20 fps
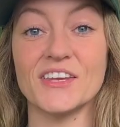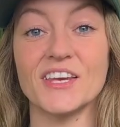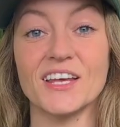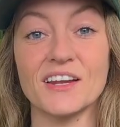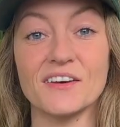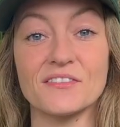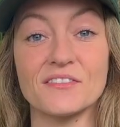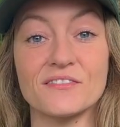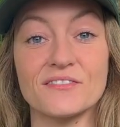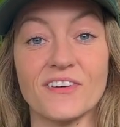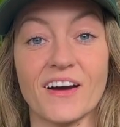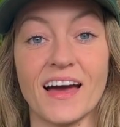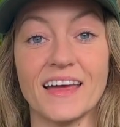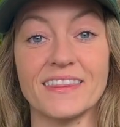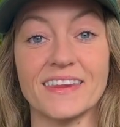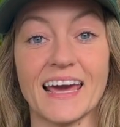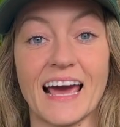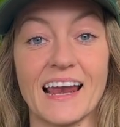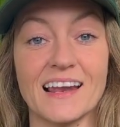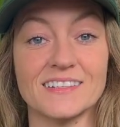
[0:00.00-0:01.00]
You'll often
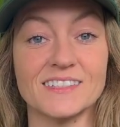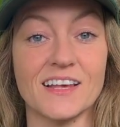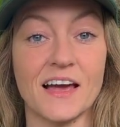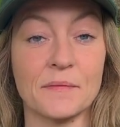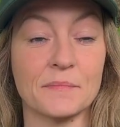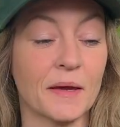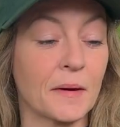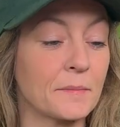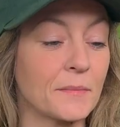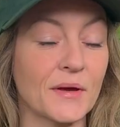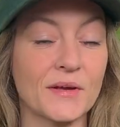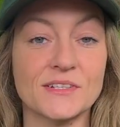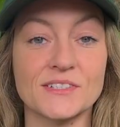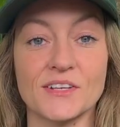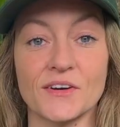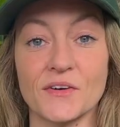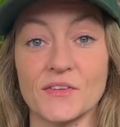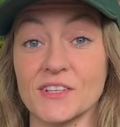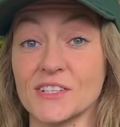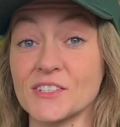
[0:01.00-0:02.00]
find the Calocybe
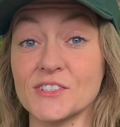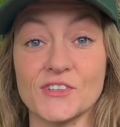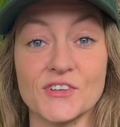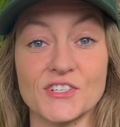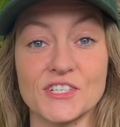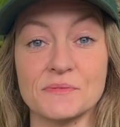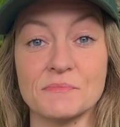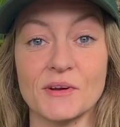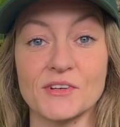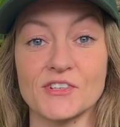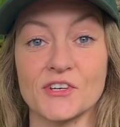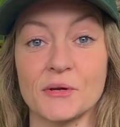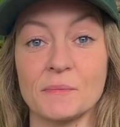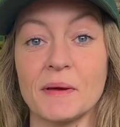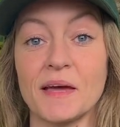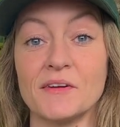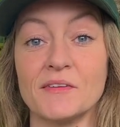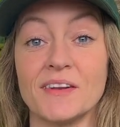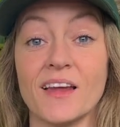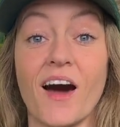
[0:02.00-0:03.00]
gambosa or the St George's
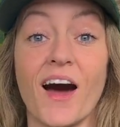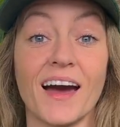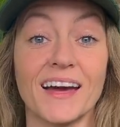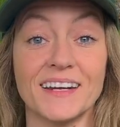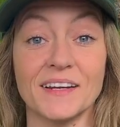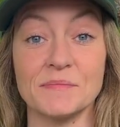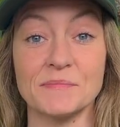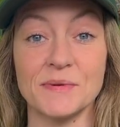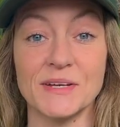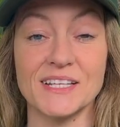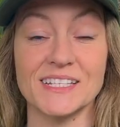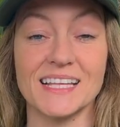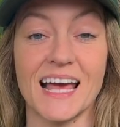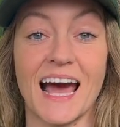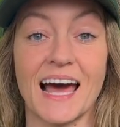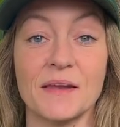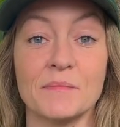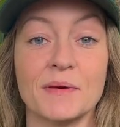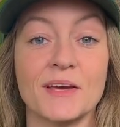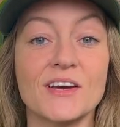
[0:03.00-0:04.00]
mushroom in high numbers,
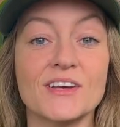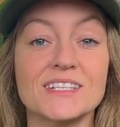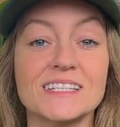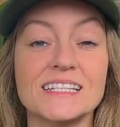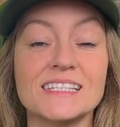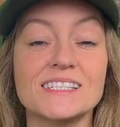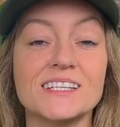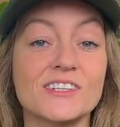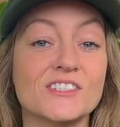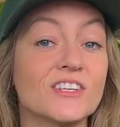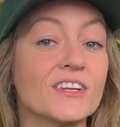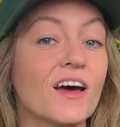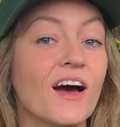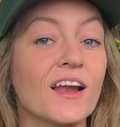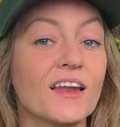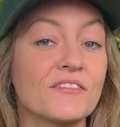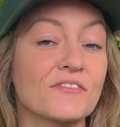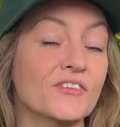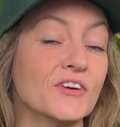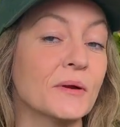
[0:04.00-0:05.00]
and because it's such an
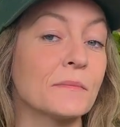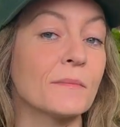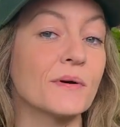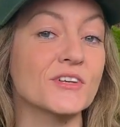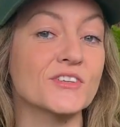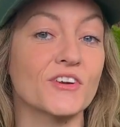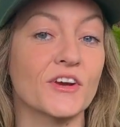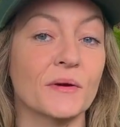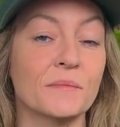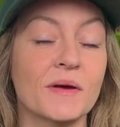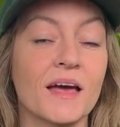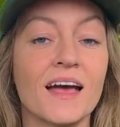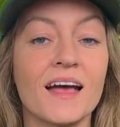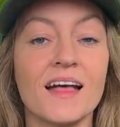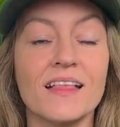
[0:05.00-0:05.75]
early fruiting mushroom,